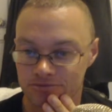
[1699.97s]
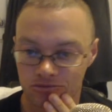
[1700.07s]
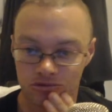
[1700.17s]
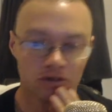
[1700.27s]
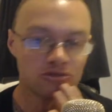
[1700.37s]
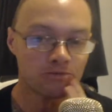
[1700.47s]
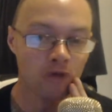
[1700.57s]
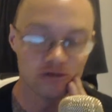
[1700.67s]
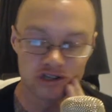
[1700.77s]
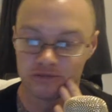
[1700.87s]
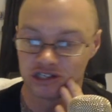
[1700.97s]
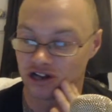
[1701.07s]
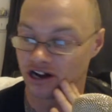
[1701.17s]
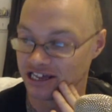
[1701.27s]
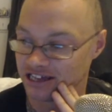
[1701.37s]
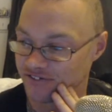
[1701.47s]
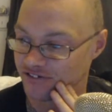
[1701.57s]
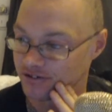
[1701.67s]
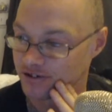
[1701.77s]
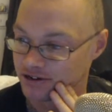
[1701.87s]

Although tomorrow's going to be slightly different.